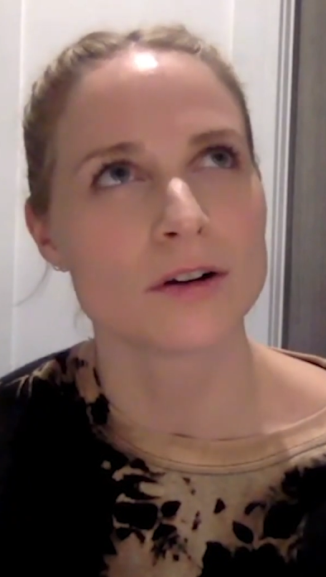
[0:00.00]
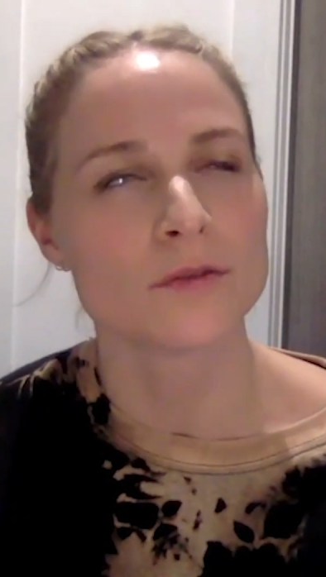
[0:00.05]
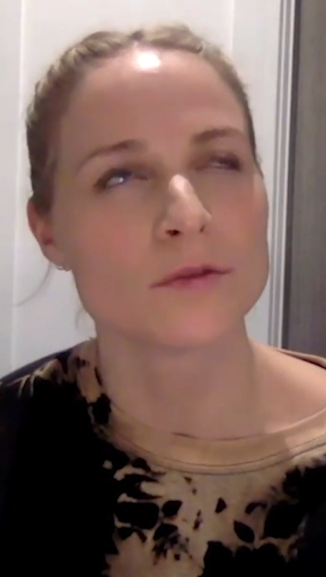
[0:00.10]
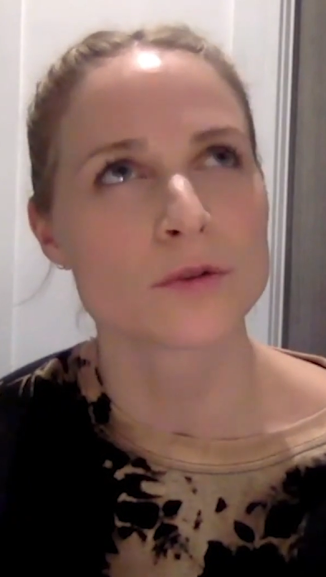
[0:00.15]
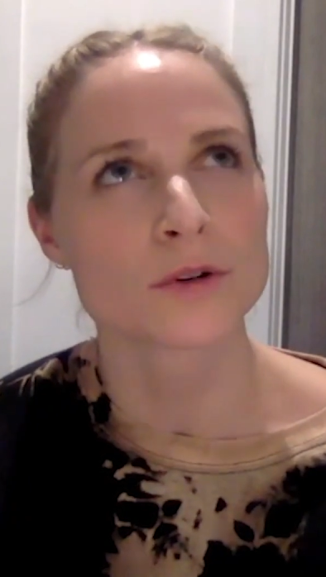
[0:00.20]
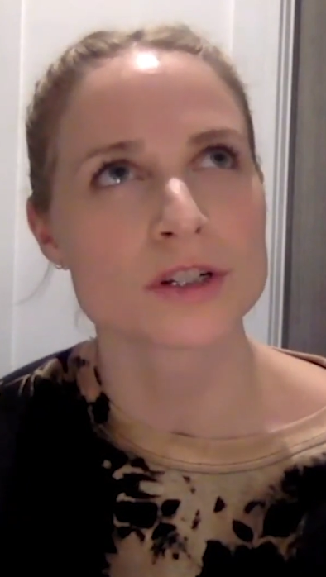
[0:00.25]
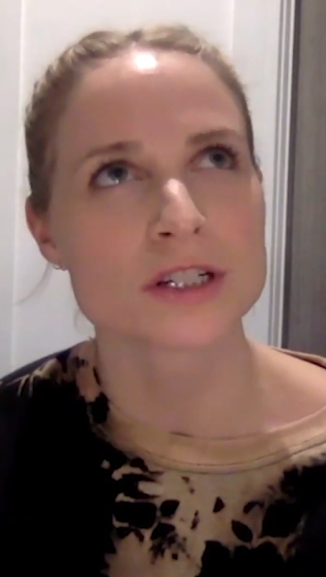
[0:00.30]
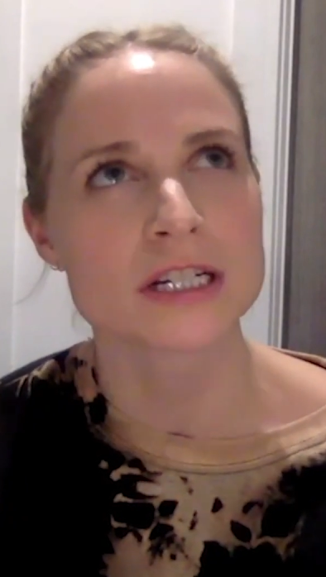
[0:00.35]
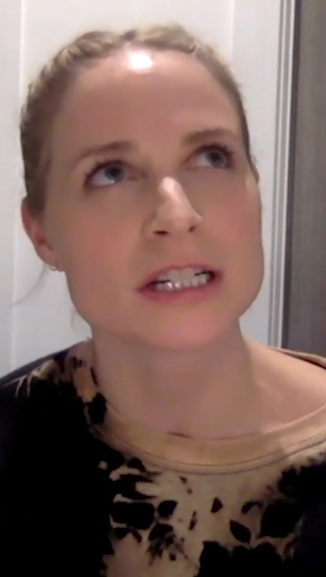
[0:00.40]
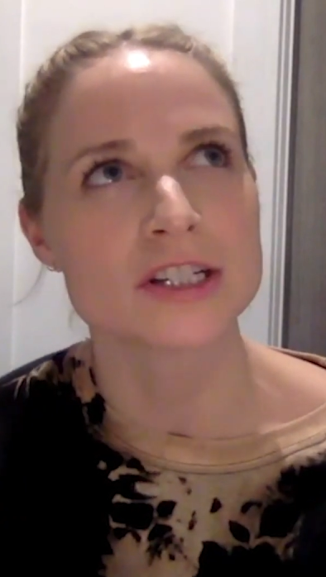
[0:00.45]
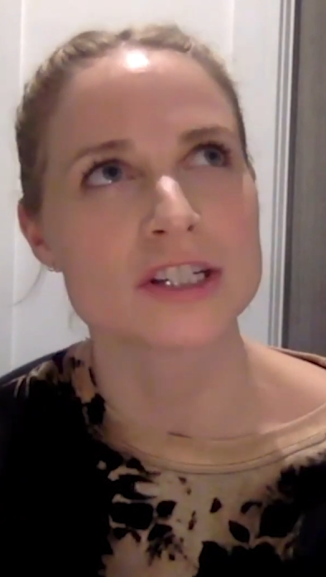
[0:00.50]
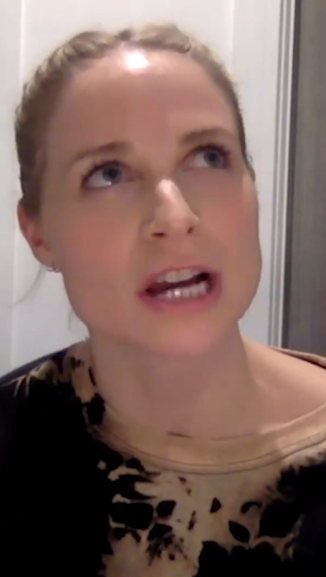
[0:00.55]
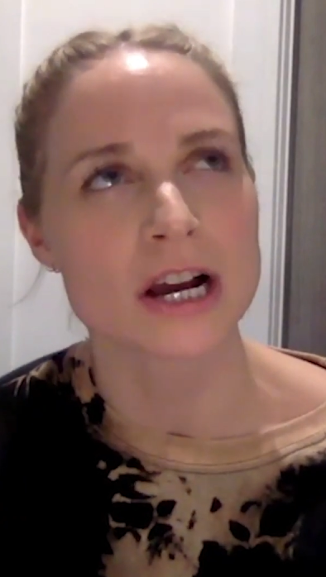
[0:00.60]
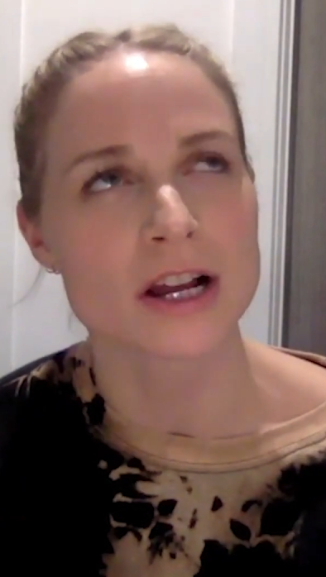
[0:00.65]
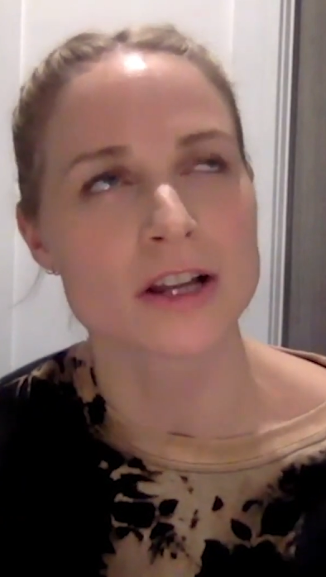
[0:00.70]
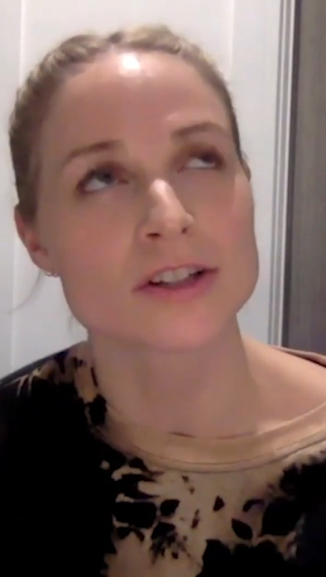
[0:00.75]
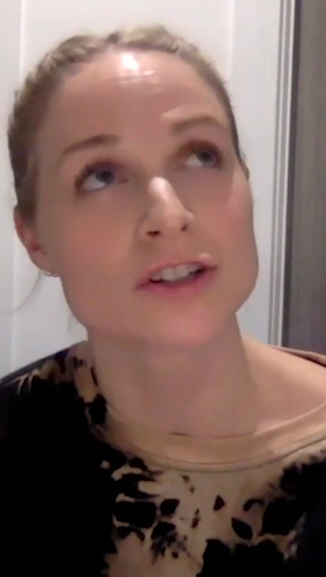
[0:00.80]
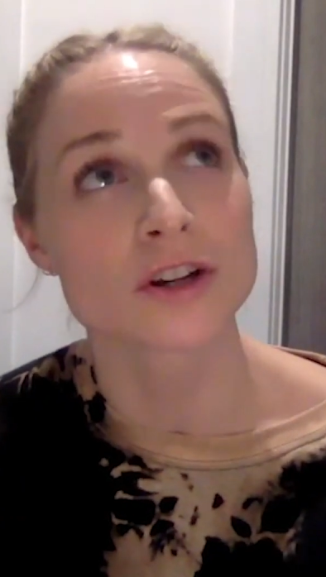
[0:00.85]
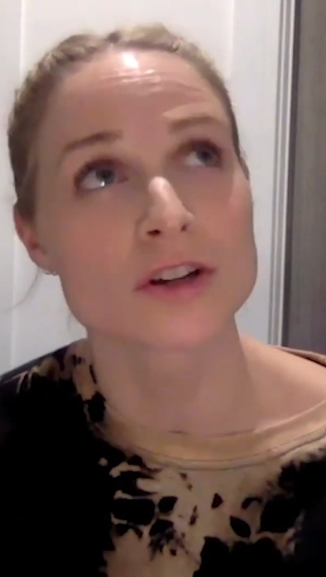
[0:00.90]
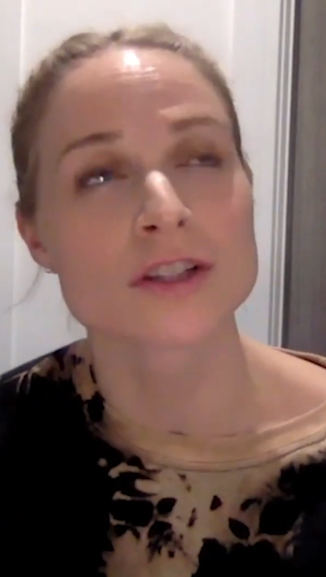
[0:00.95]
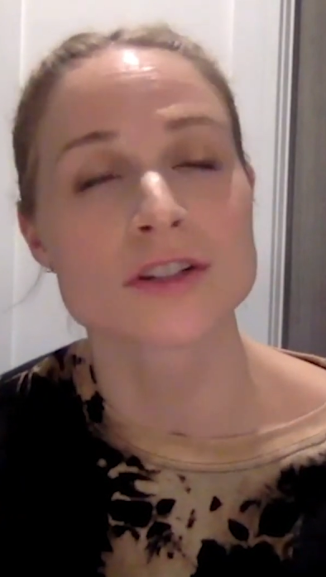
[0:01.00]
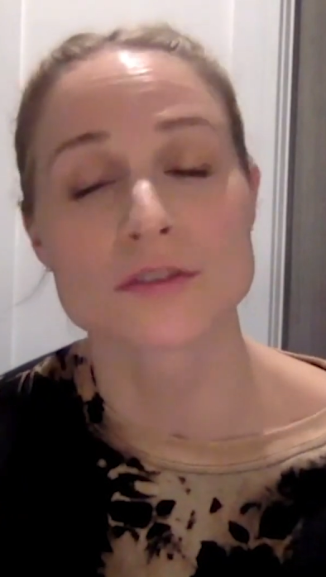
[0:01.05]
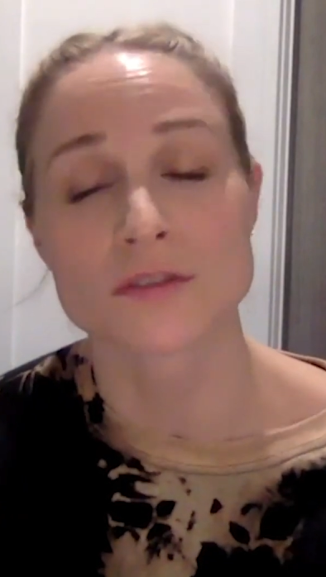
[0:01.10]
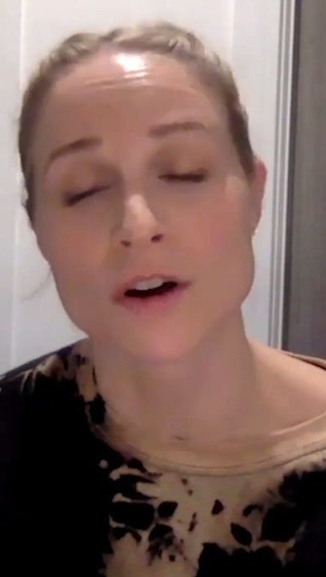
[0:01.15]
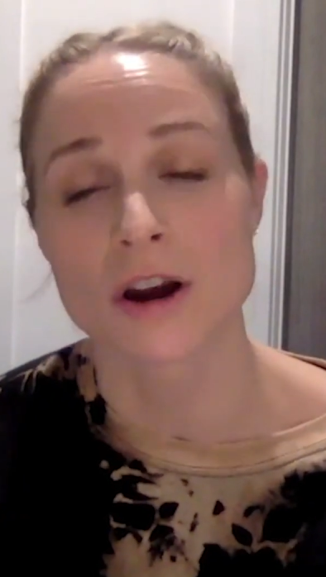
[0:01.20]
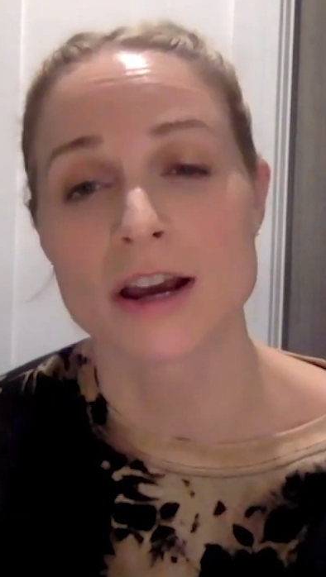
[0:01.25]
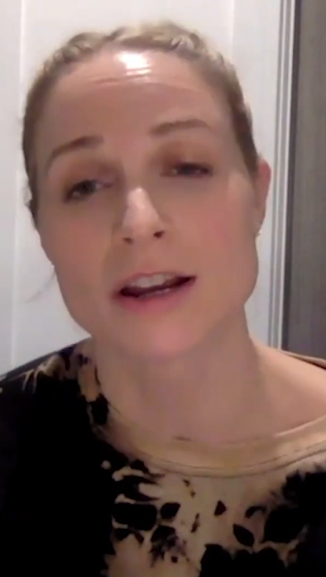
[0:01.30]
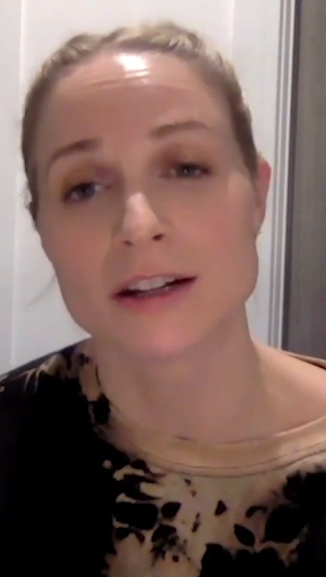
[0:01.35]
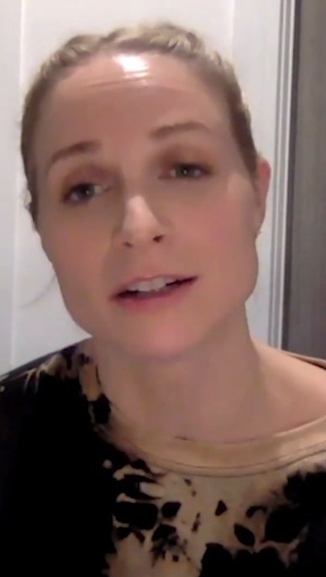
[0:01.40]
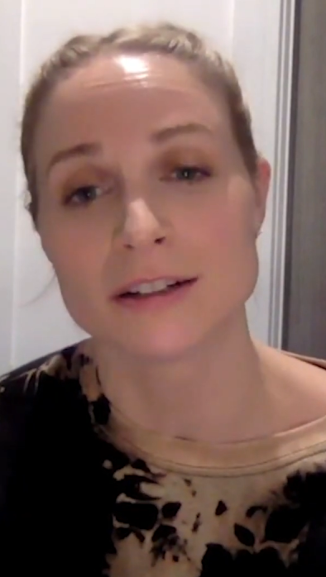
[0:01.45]
unfortunately
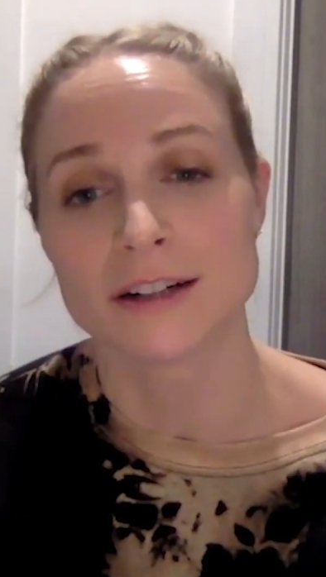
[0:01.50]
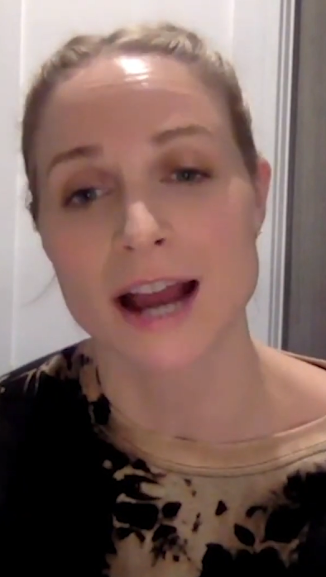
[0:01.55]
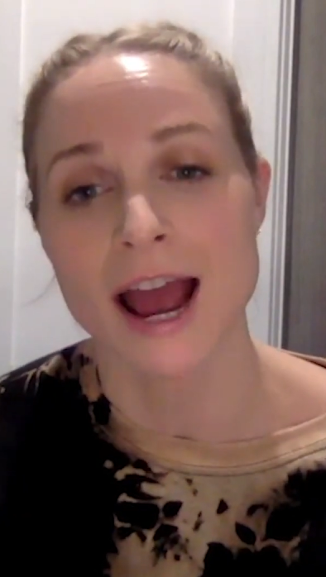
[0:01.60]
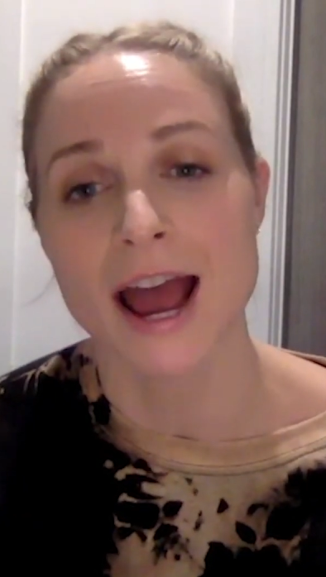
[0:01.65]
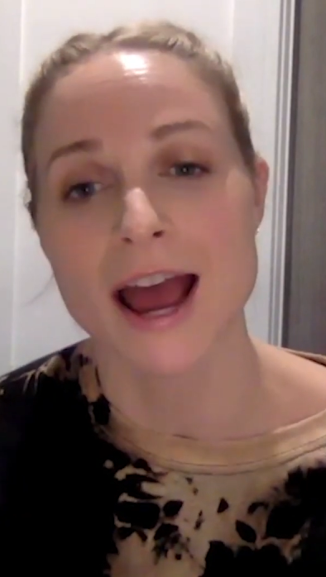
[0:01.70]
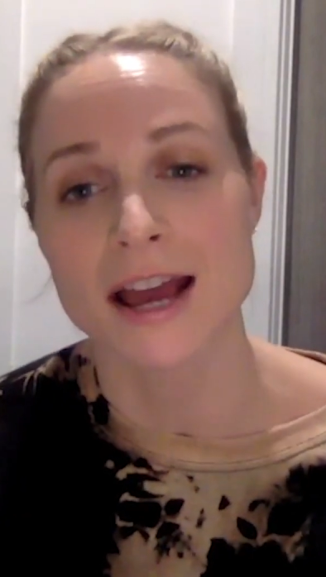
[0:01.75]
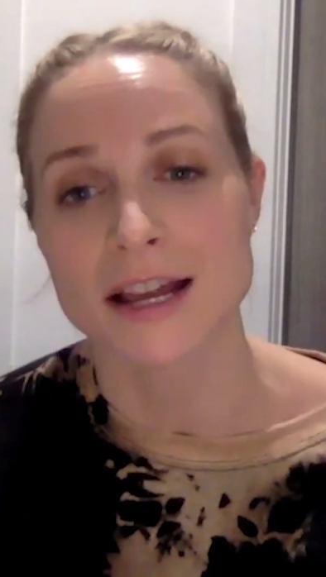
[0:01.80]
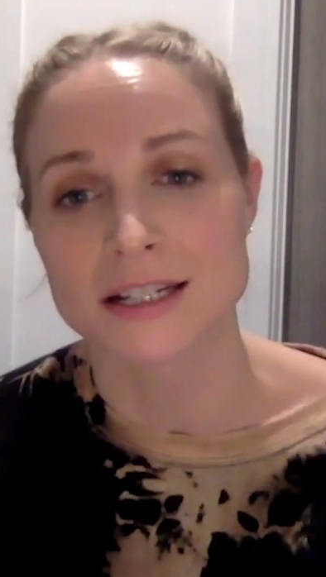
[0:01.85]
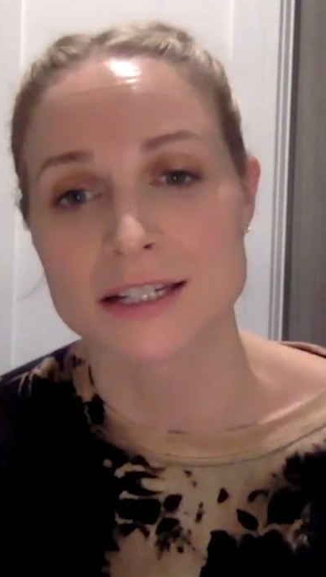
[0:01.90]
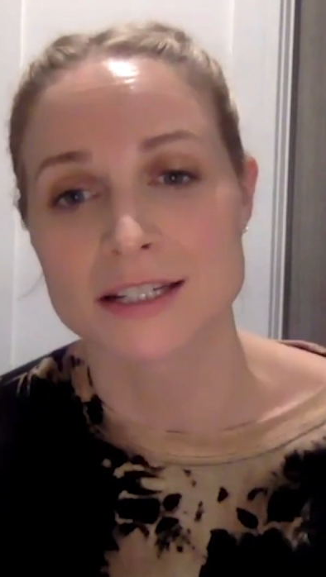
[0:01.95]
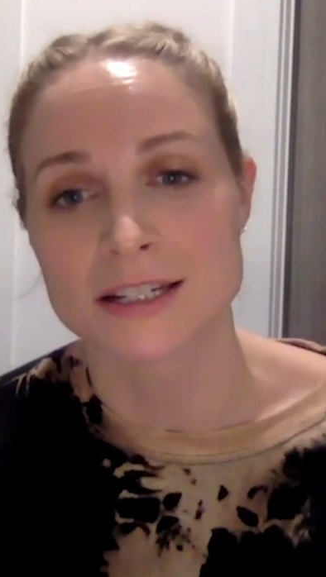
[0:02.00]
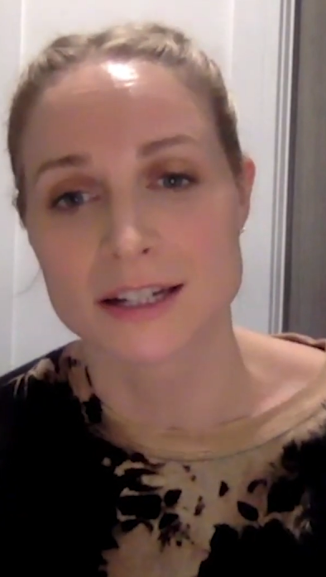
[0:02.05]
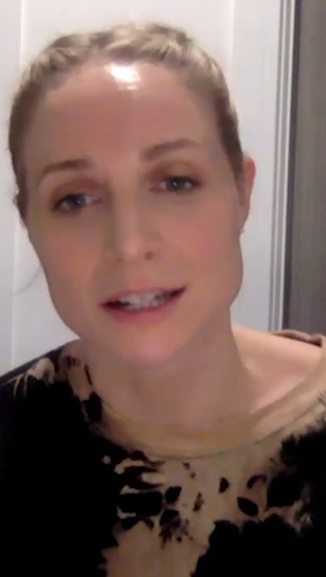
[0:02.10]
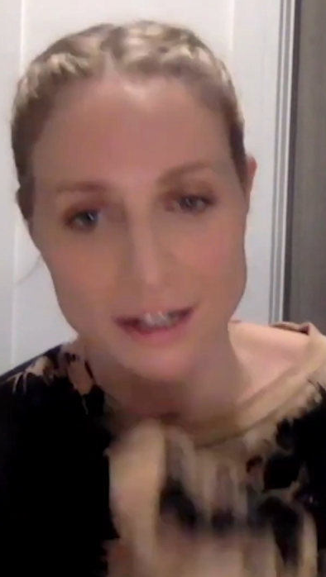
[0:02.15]
justify it in her head,